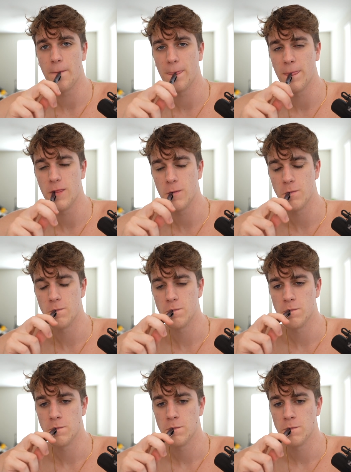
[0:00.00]

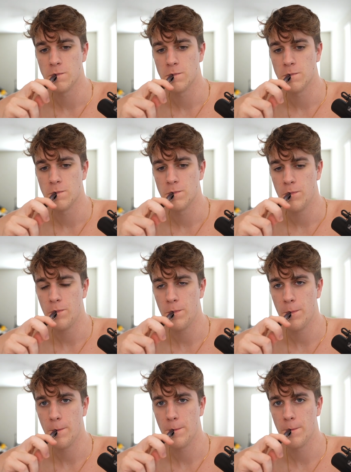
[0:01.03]

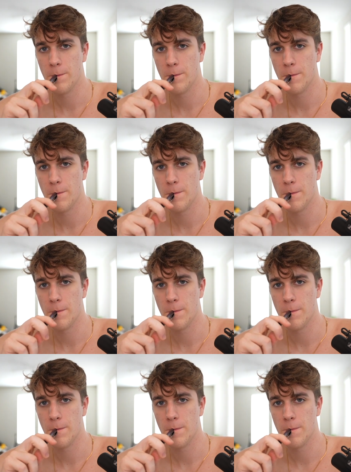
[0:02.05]
(no one is talking)